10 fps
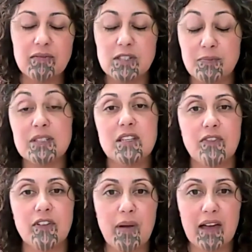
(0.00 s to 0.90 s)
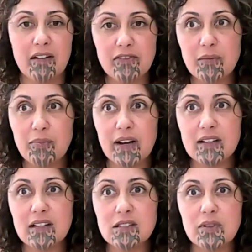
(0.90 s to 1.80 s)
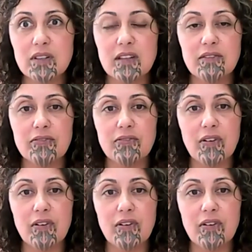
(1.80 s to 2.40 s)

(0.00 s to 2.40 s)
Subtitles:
specific part of their practice, where they've